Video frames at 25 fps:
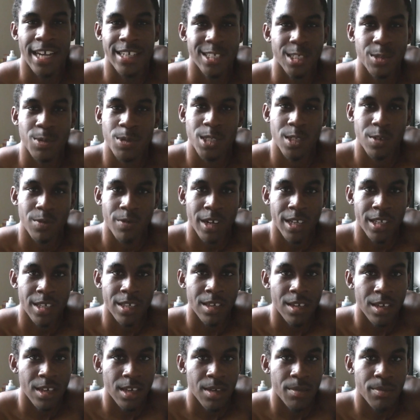I just wasn't ready
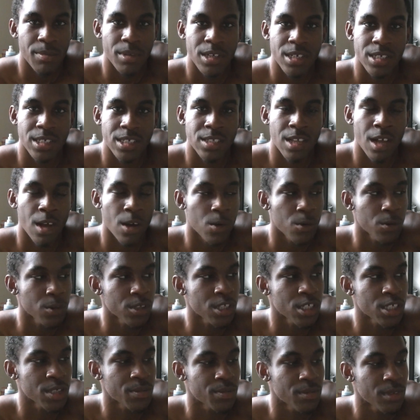because not
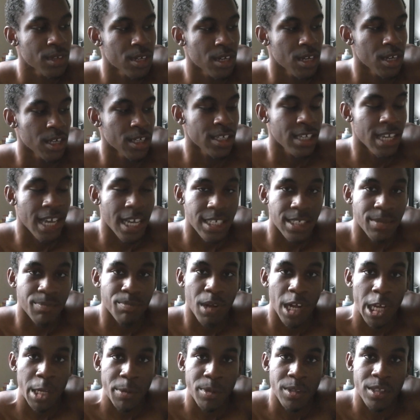only is Yes,
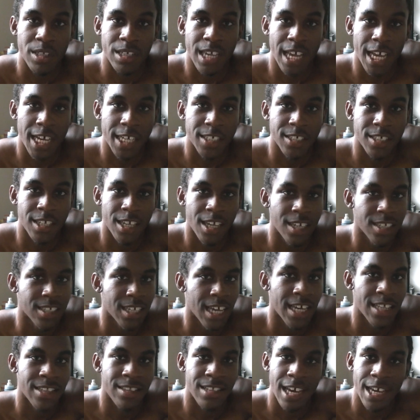bodybuilding calisthenics,
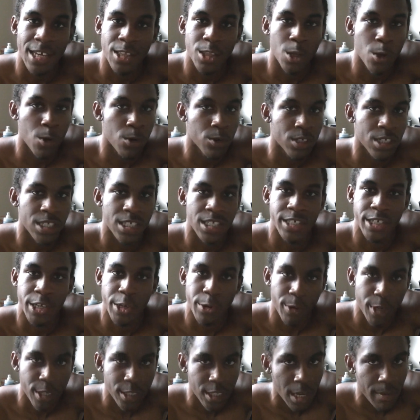I, I know it's a
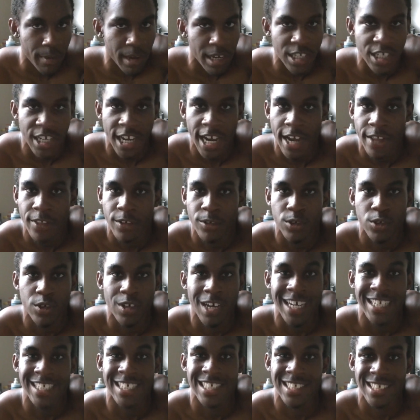series on my channel you
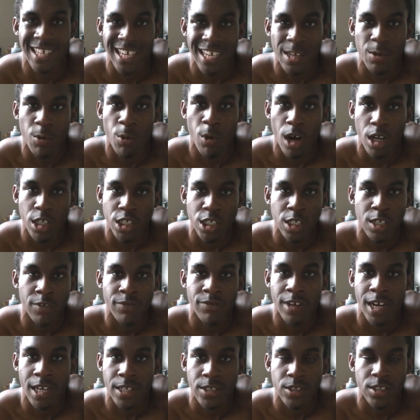guys like watching
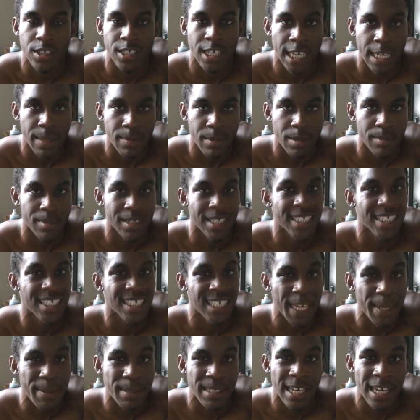for entertainment, but at the
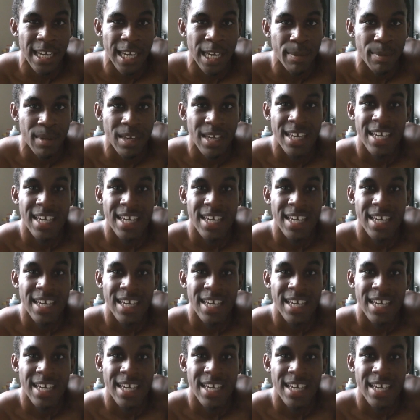same time,